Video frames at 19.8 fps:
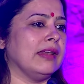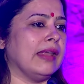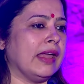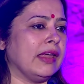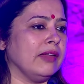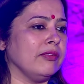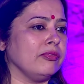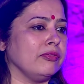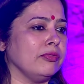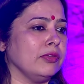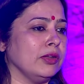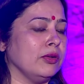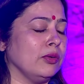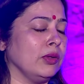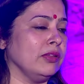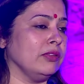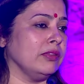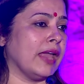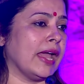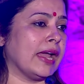life, they know
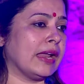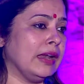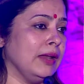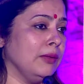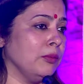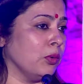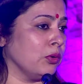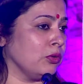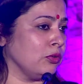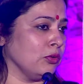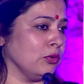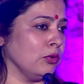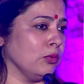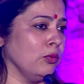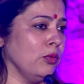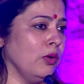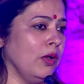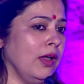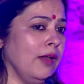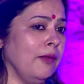exactly what to
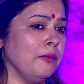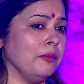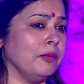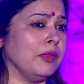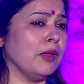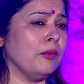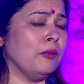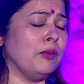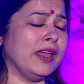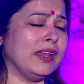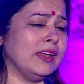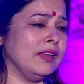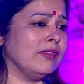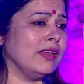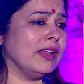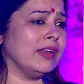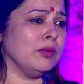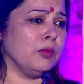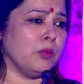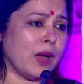do. They are very,
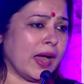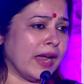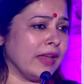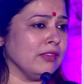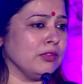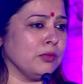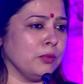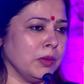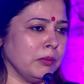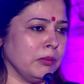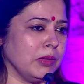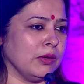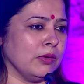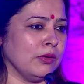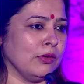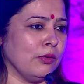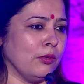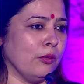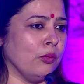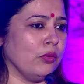very wise women
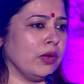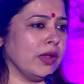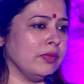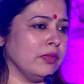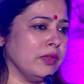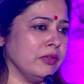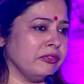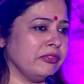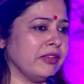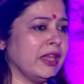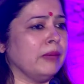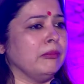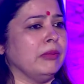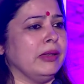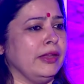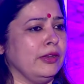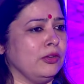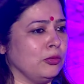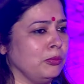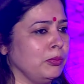who run the
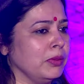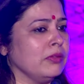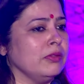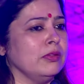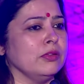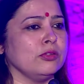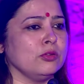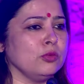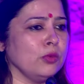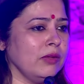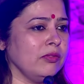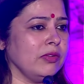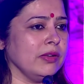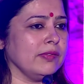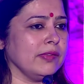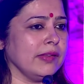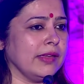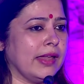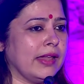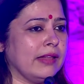family to business to
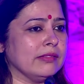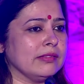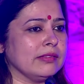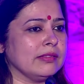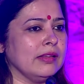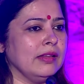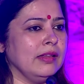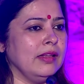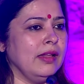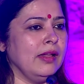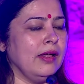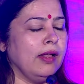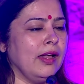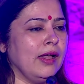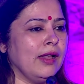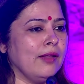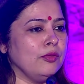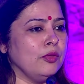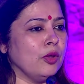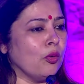everything else.
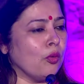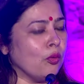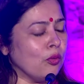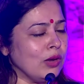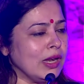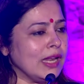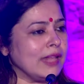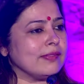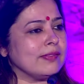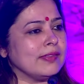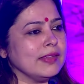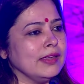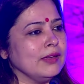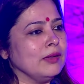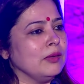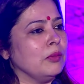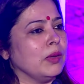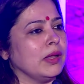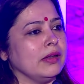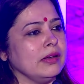The only
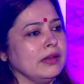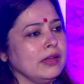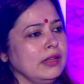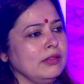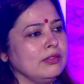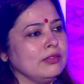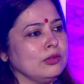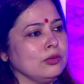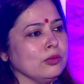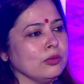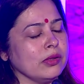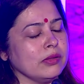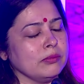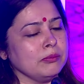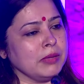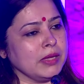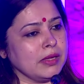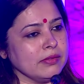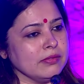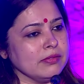thing one needs to
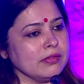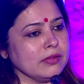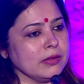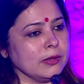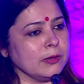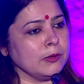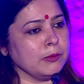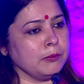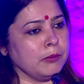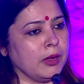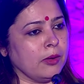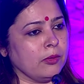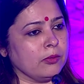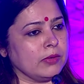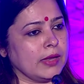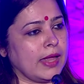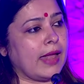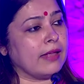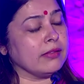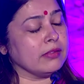be concerned about
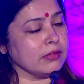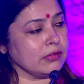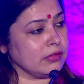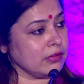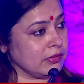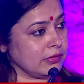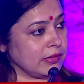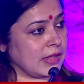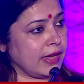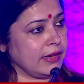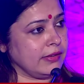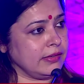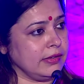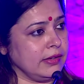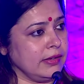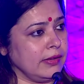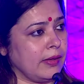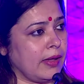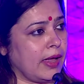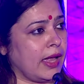as a
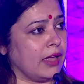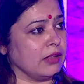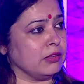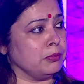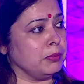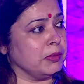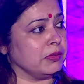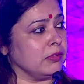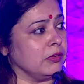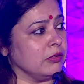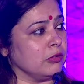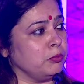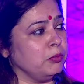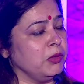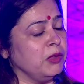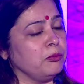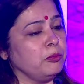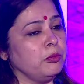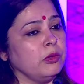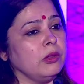society, as business
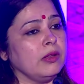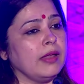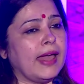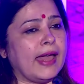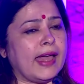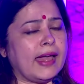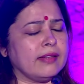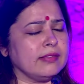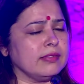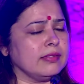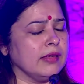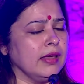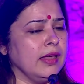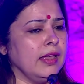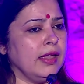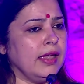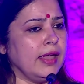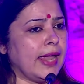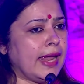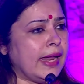people, as
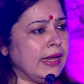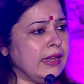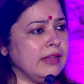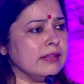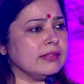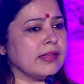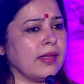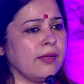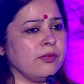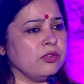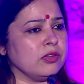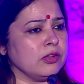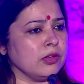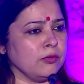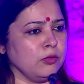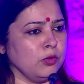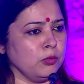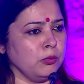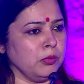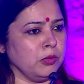any sensitive
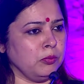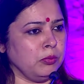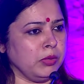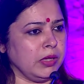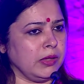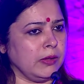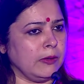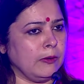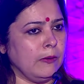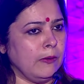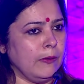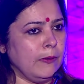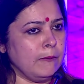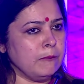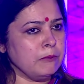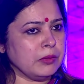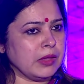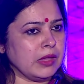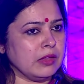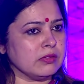human being,
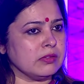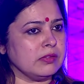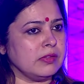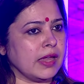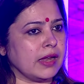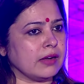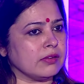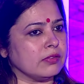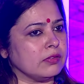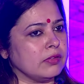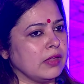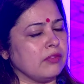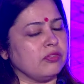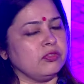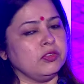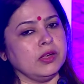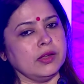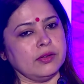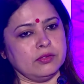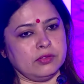is their
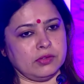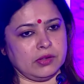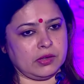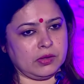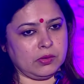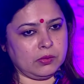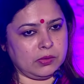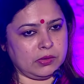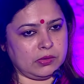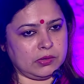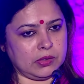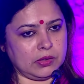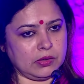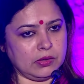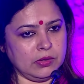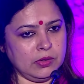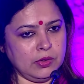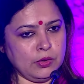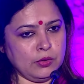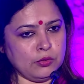safety and security.
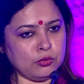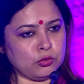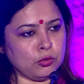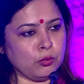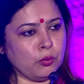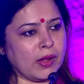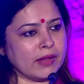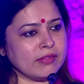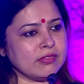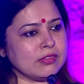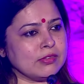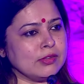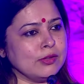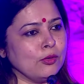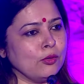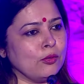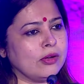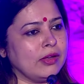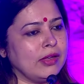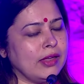So once
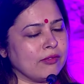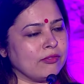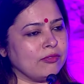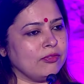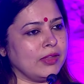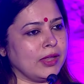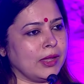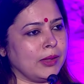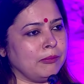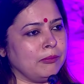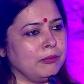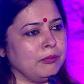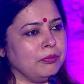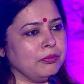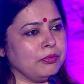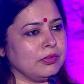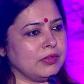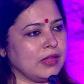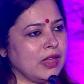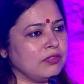you give them
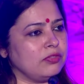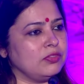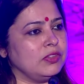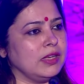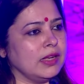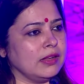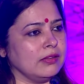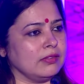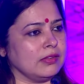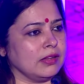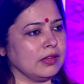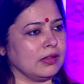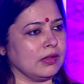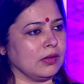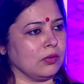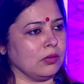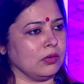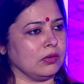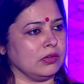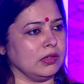safety and
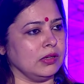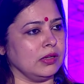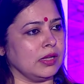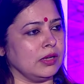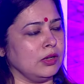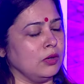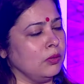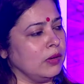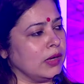security and you